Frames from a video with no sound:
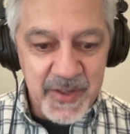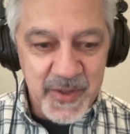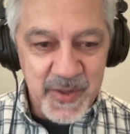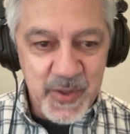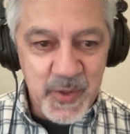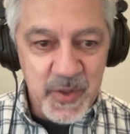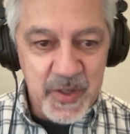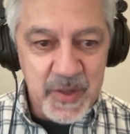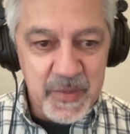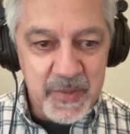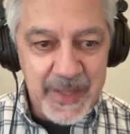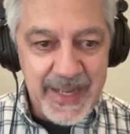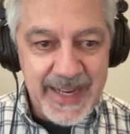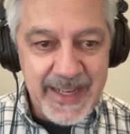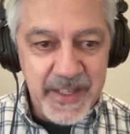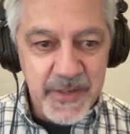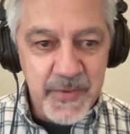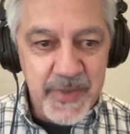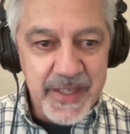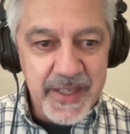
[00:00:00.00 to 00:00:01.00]
sort of
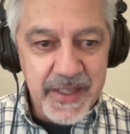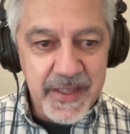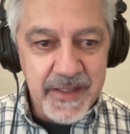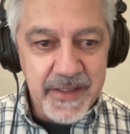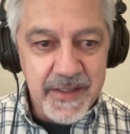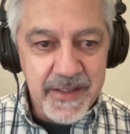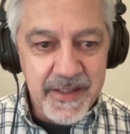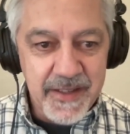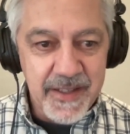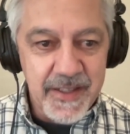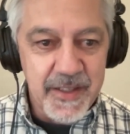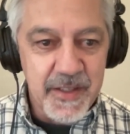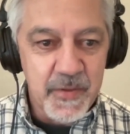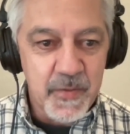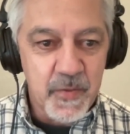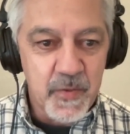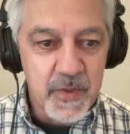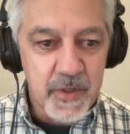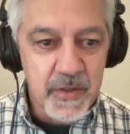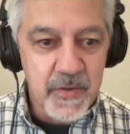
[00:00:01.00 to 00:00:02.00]
blast radius
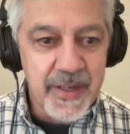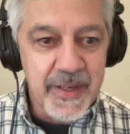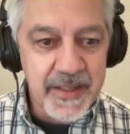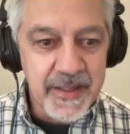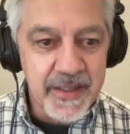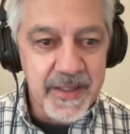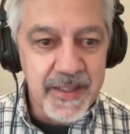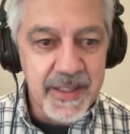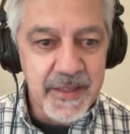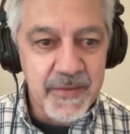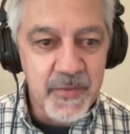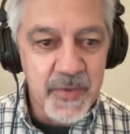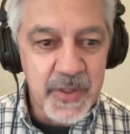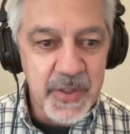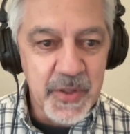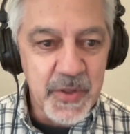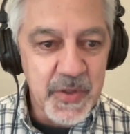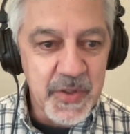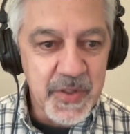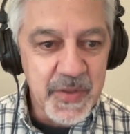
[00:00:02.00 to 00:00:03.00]
is greatly
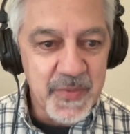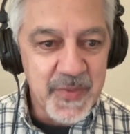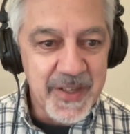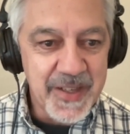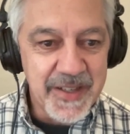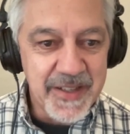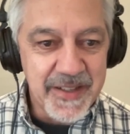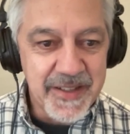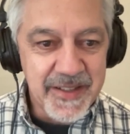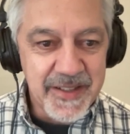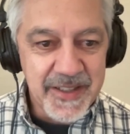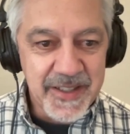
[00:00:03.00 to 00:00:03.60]
reduced when